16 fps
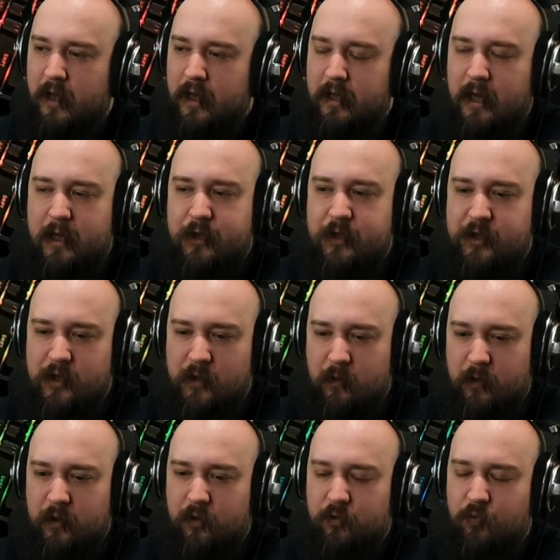that
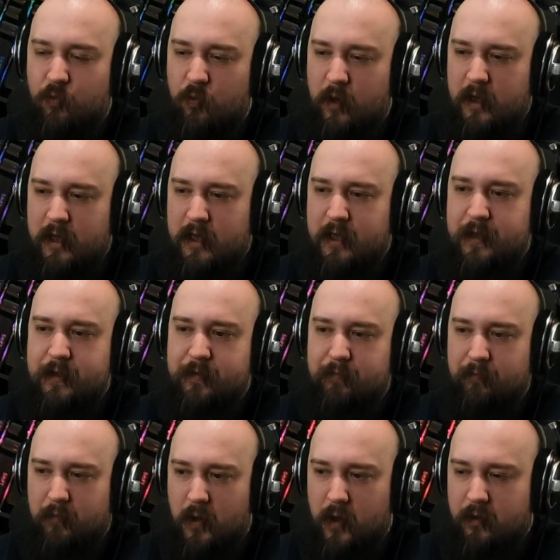cereal grains
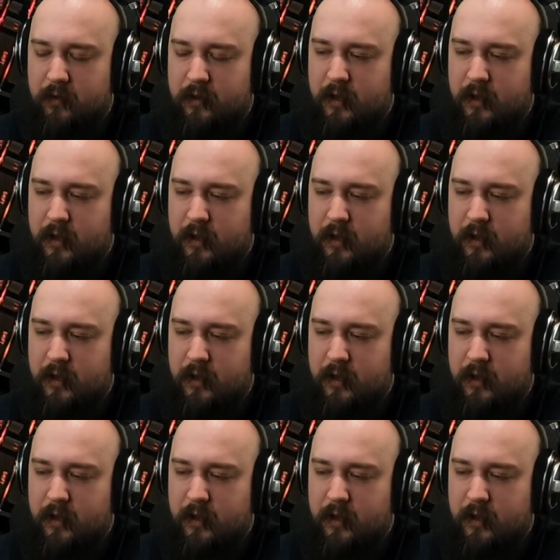malt